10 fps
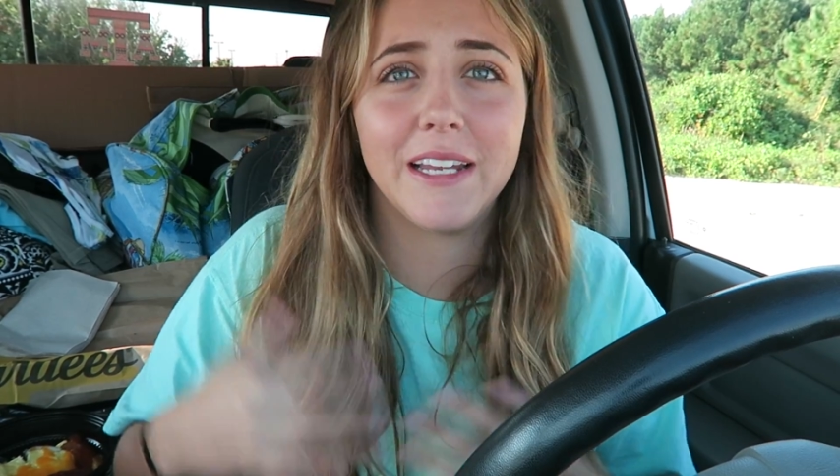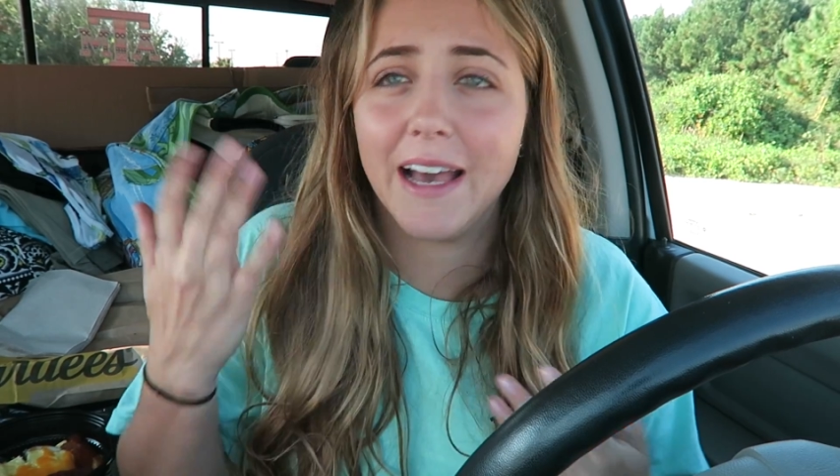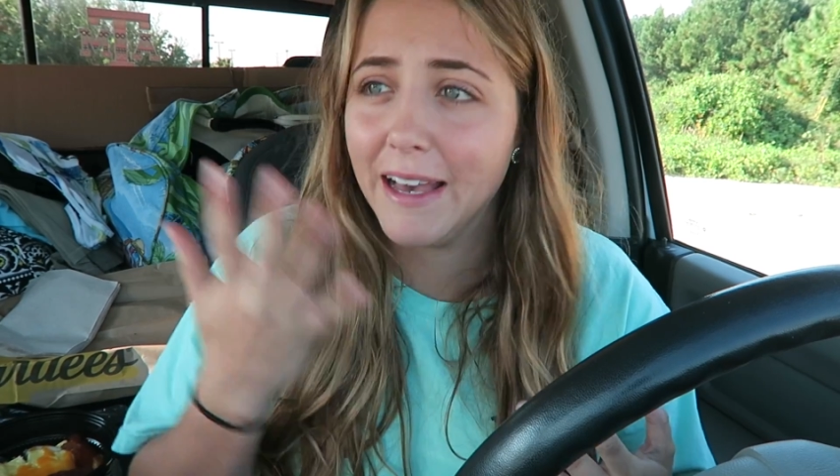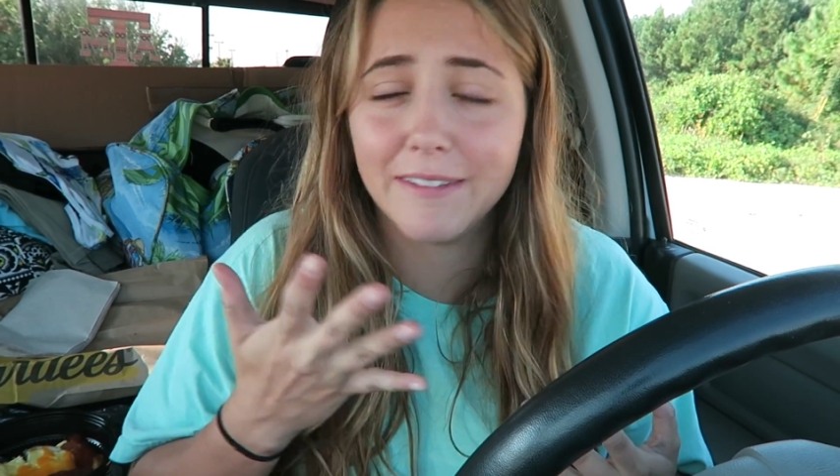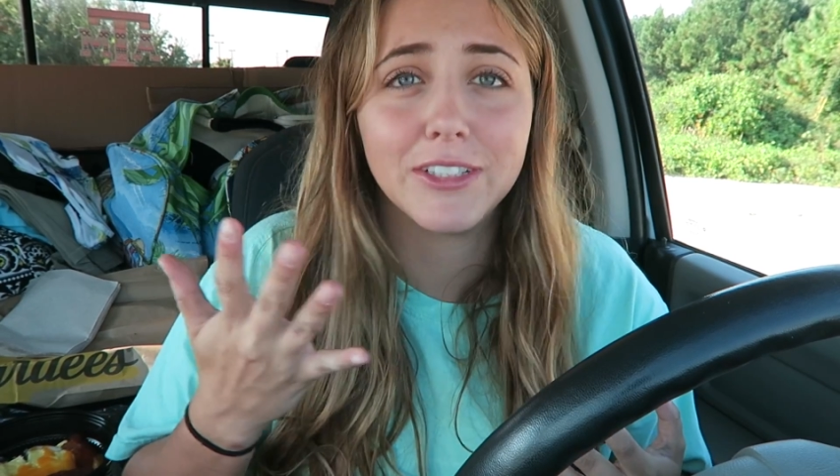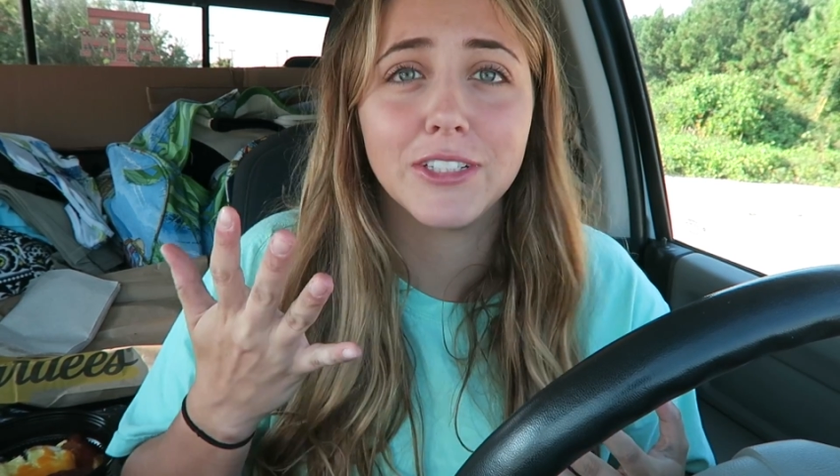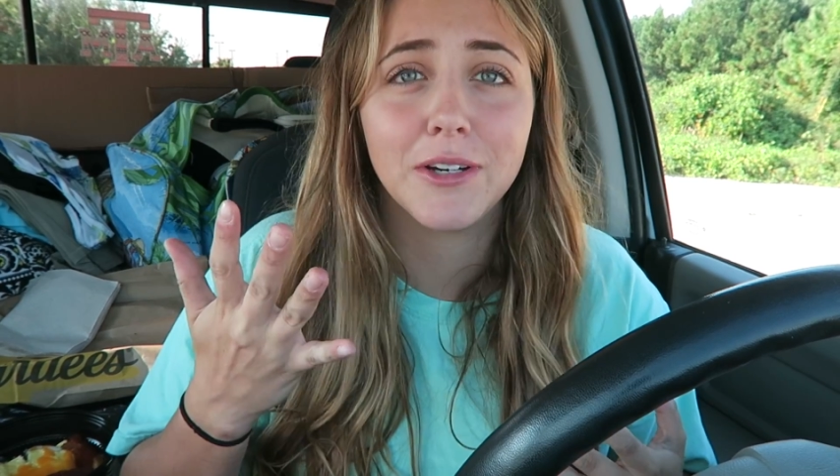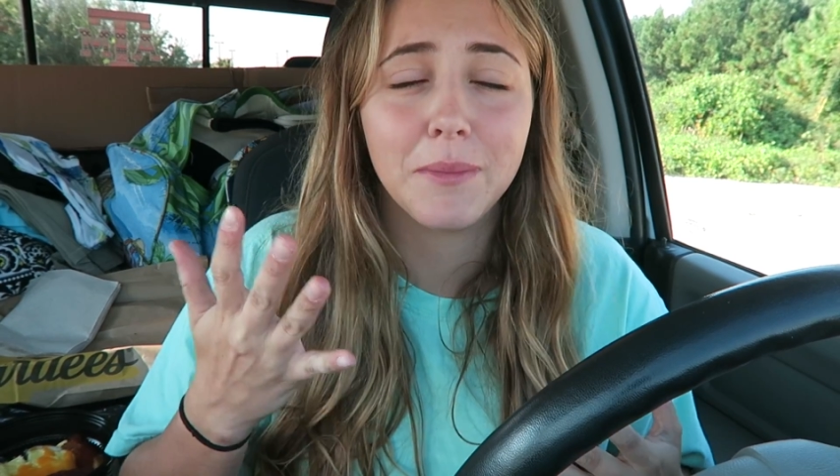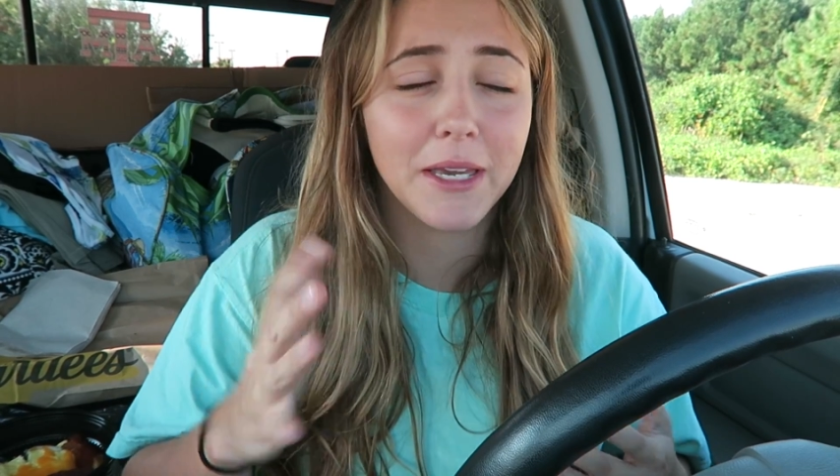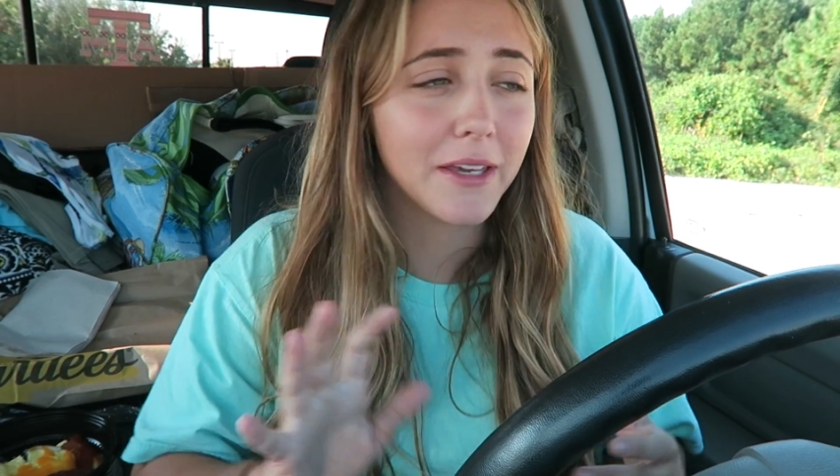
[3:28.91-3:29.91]
and I have on
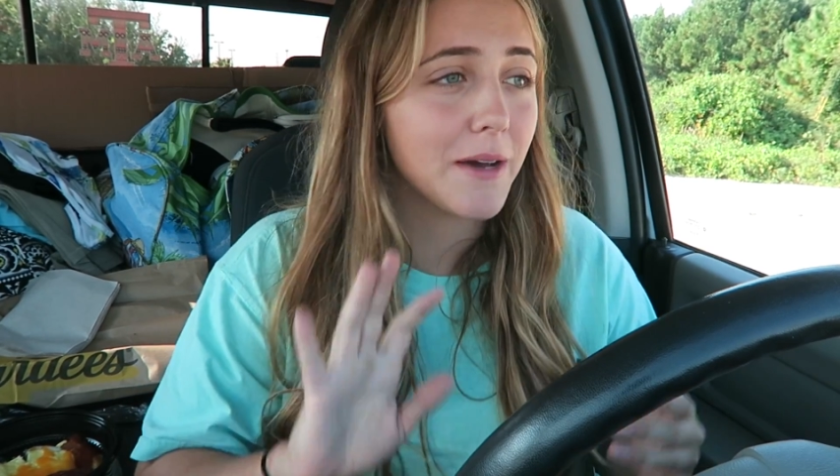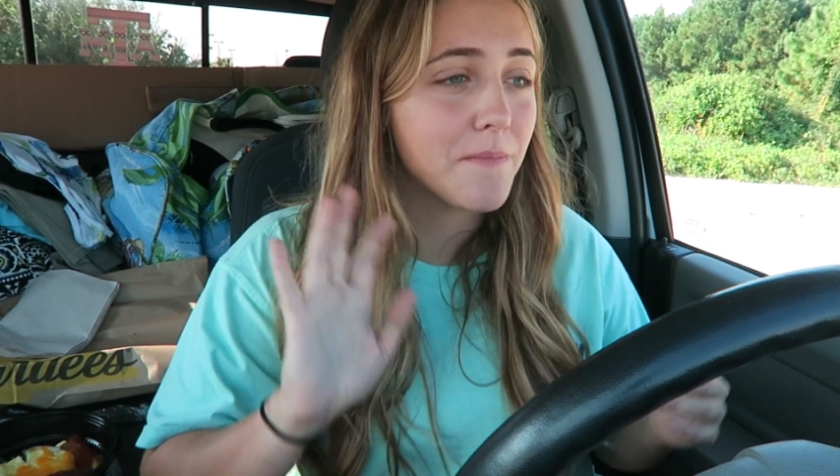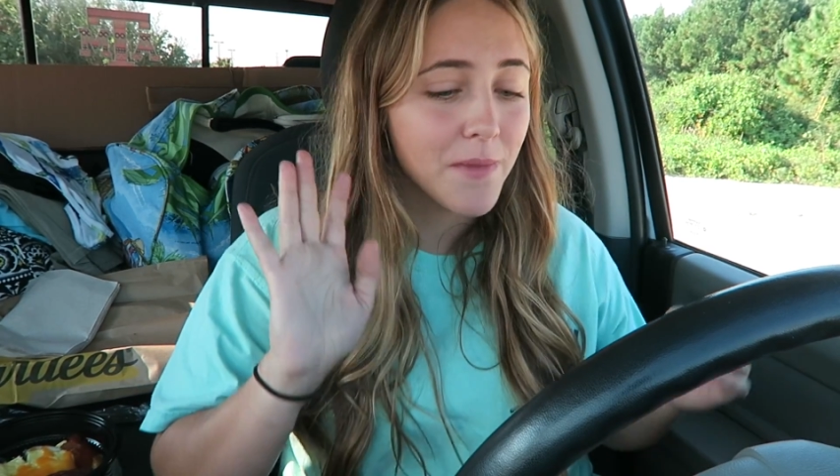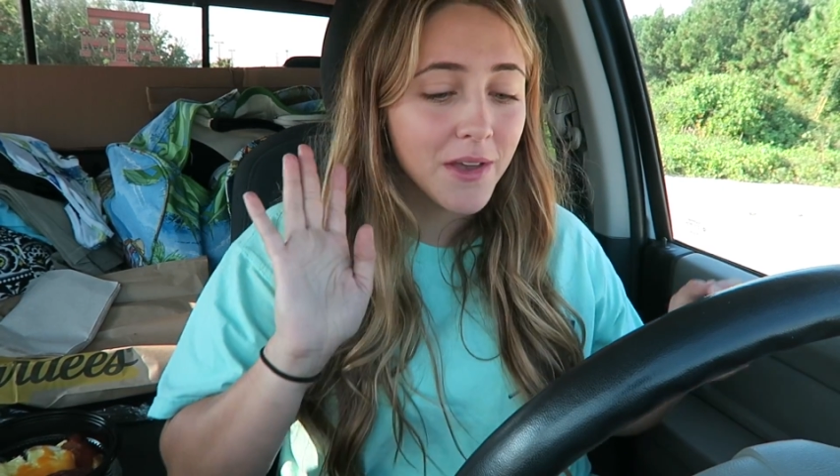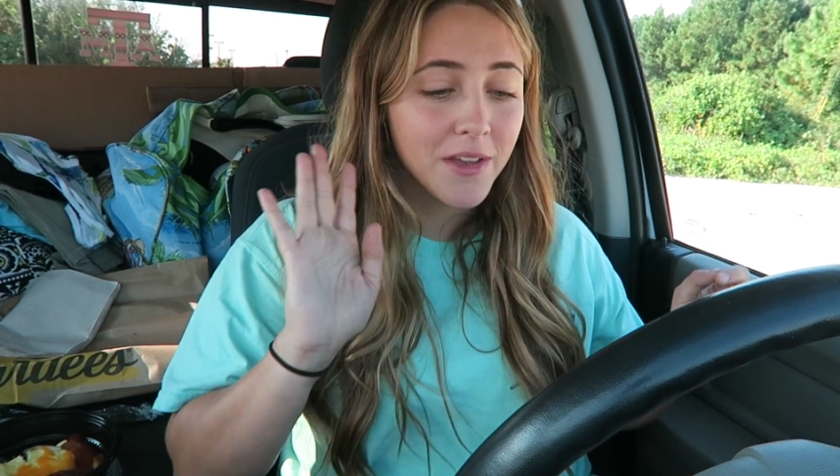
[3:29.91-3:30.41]
no makeup.